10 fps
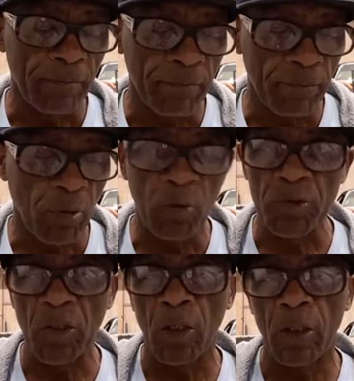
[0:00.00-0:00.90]
Pro
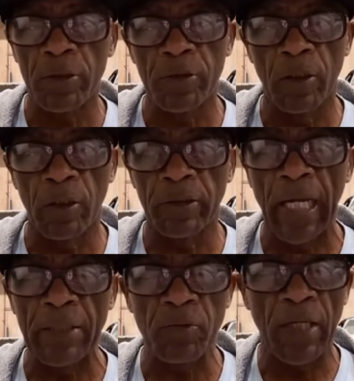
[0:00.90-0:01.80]
Charge or
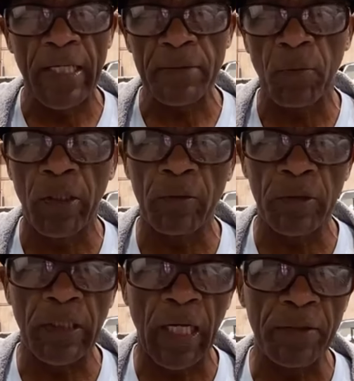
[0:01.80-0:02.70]
natural aspirated with
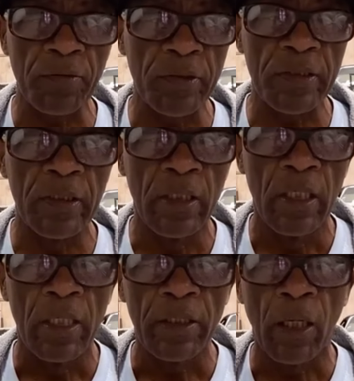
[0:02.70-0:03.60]
nitrous.
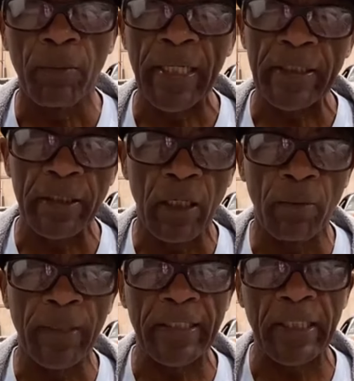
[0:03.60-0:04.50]
Y'all make
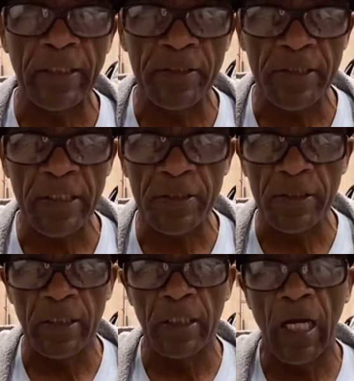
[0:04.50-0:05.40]
that
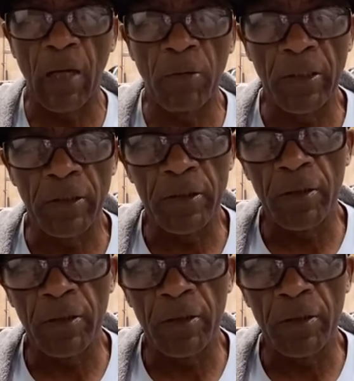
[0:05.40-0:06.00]
decision, and how we're gonna do